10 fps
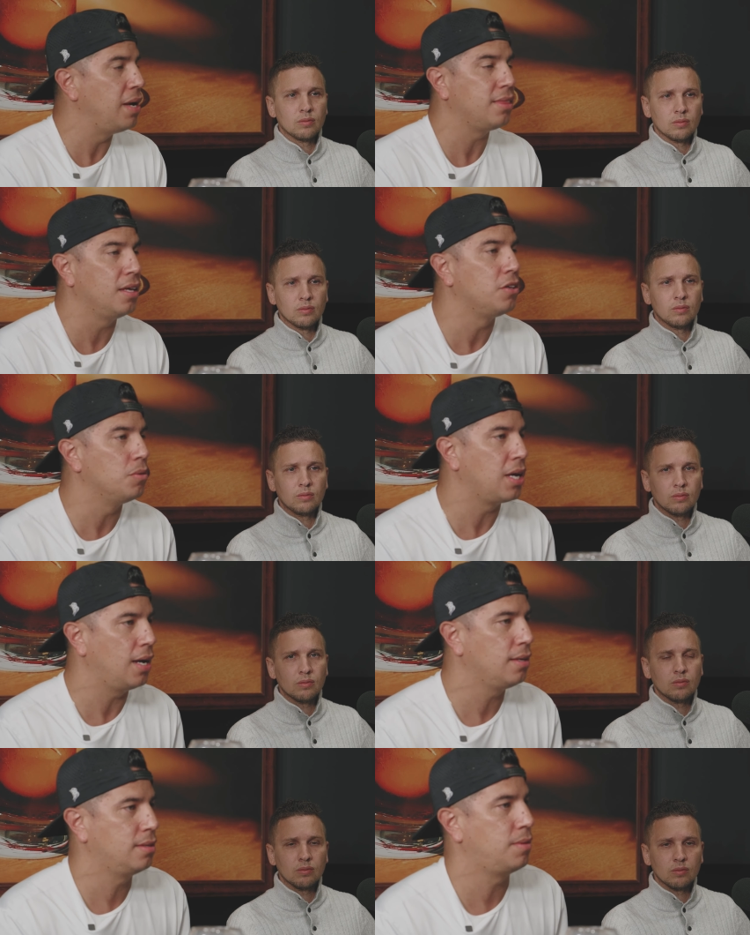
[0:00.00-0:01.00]
Speaker 1: may think you
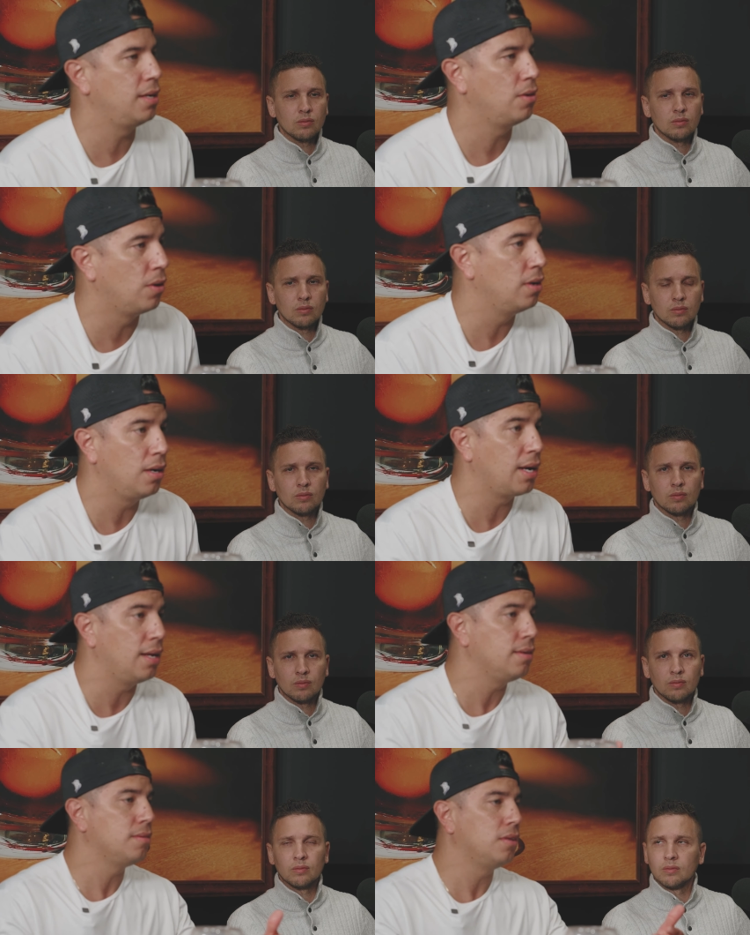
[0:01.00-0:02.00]
can, right? Or
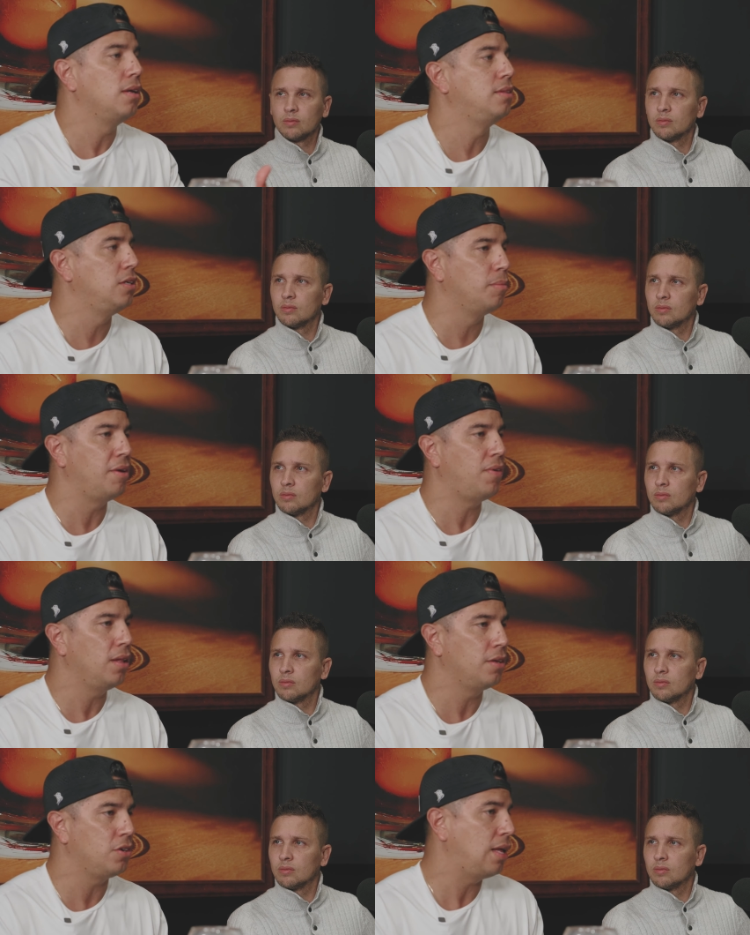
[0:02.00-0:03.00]
again, a deal may
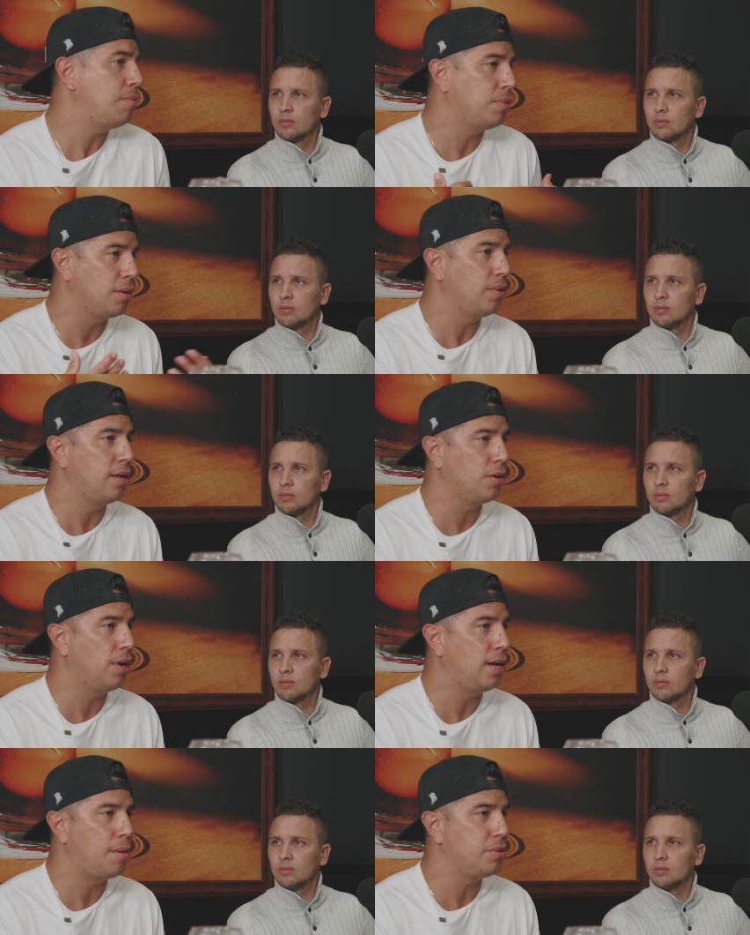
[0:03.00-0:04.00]
fall on your lap. Like we had a
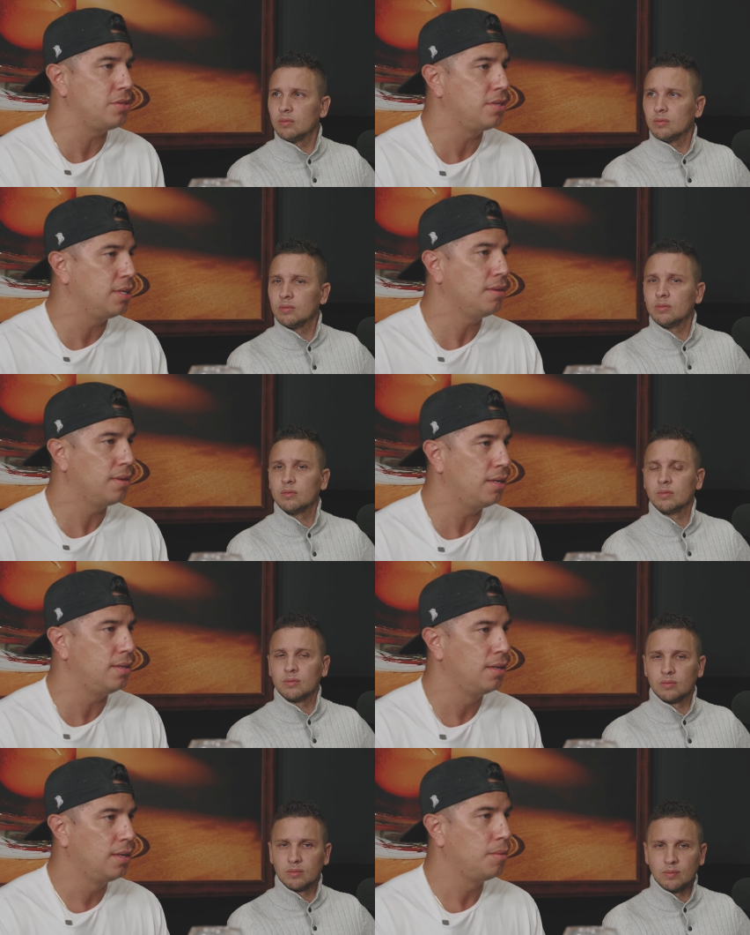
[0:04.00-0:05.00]
great opportunity, it right.
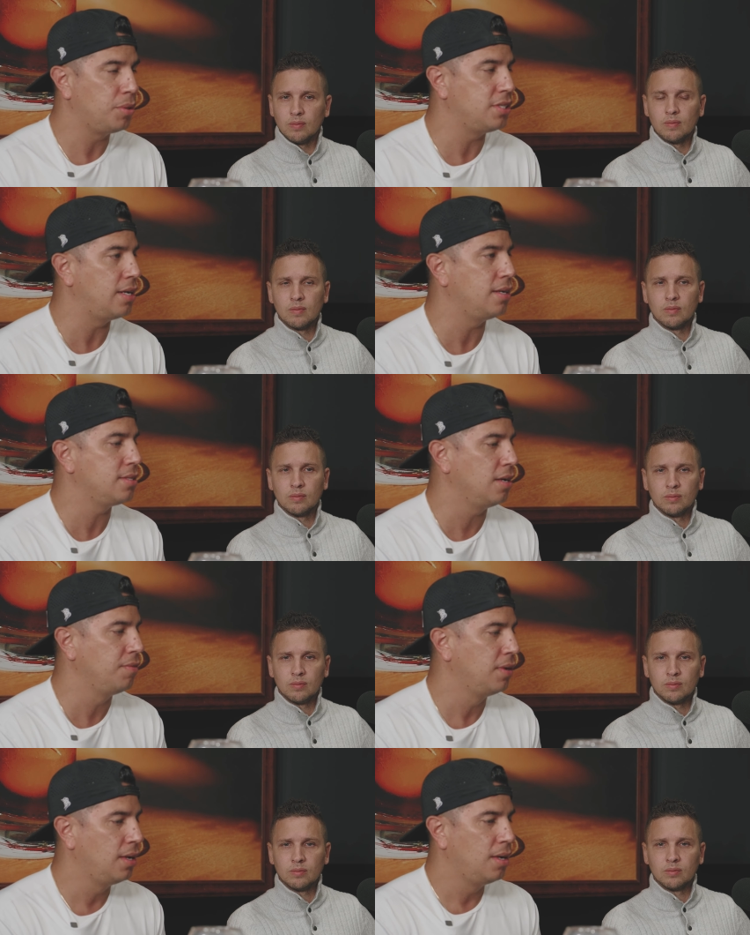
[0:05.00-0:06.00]
presented
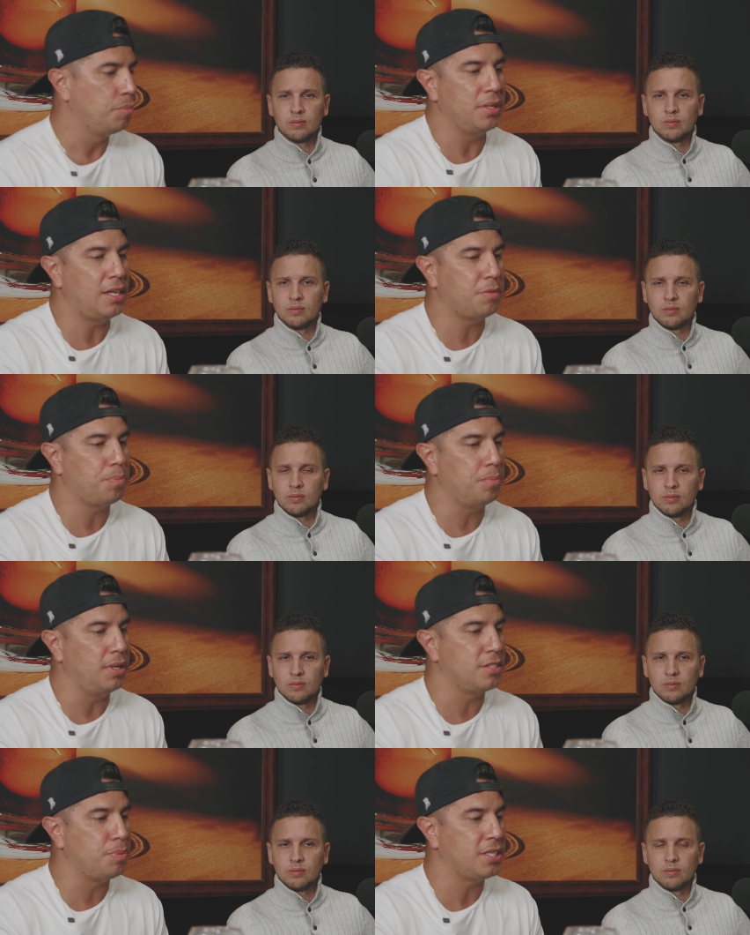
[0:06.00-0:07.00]
itself, but that's
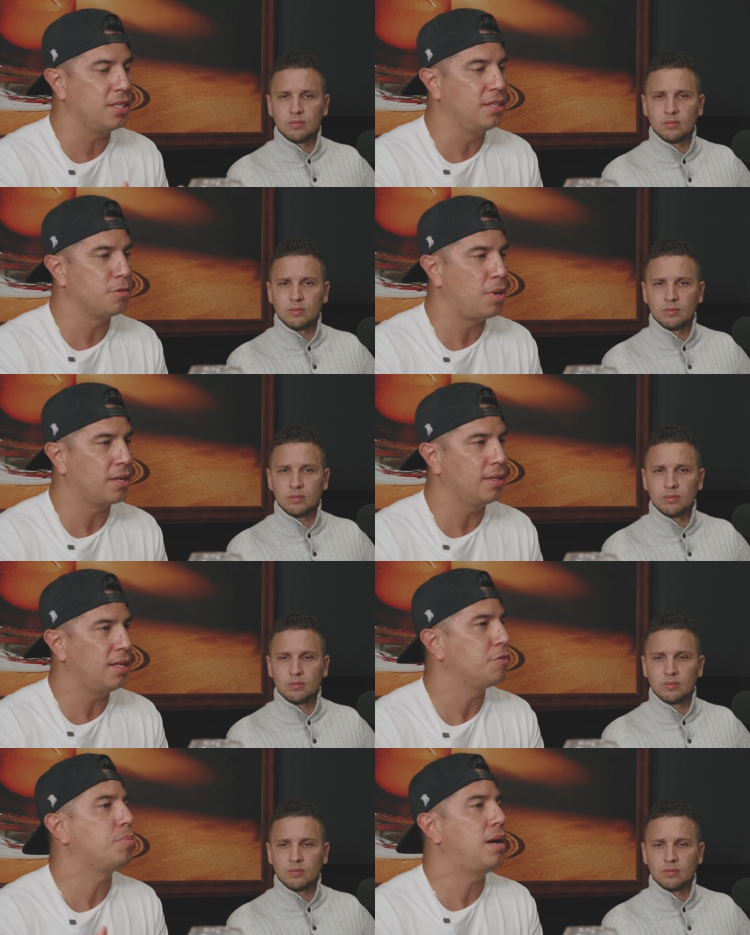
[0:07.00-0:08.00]
especially in this market,
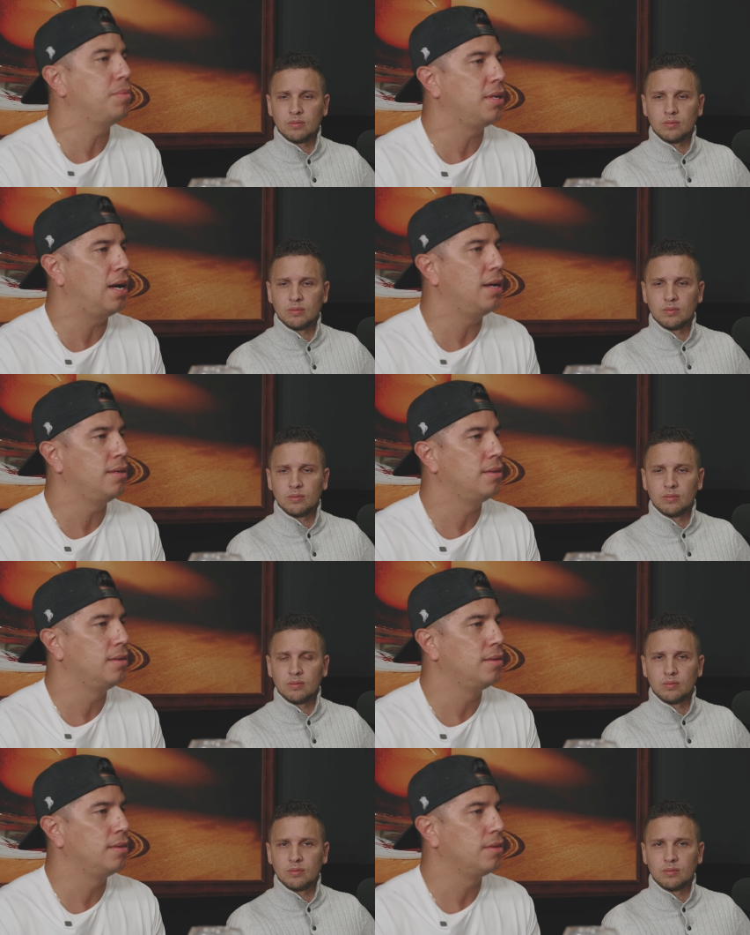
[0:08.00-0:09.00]
that's probably not
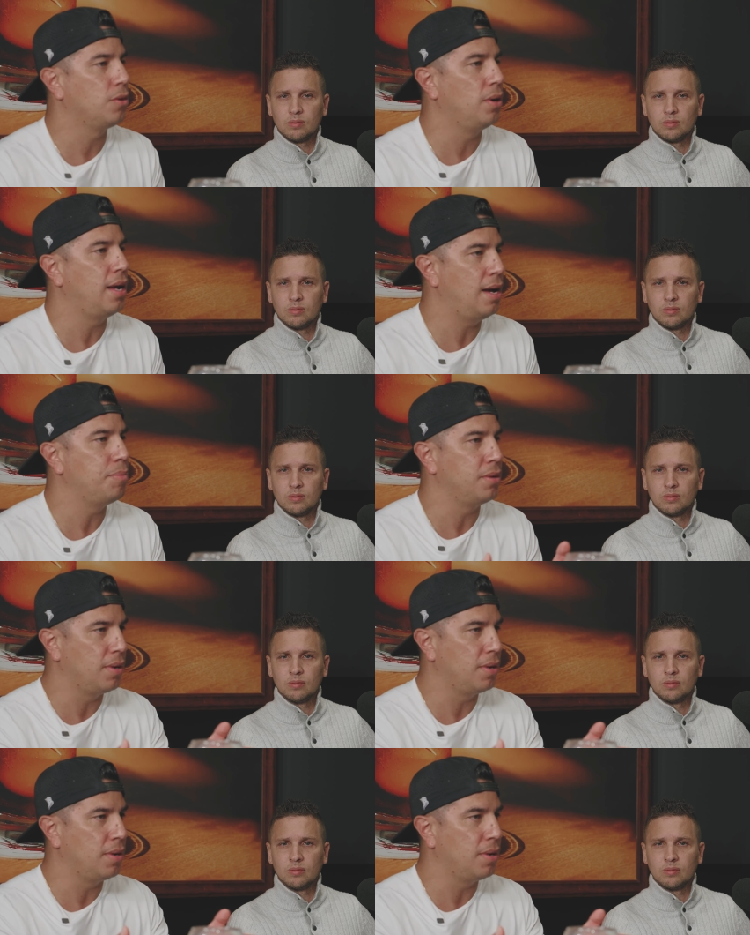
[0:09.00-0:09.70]
going to happen,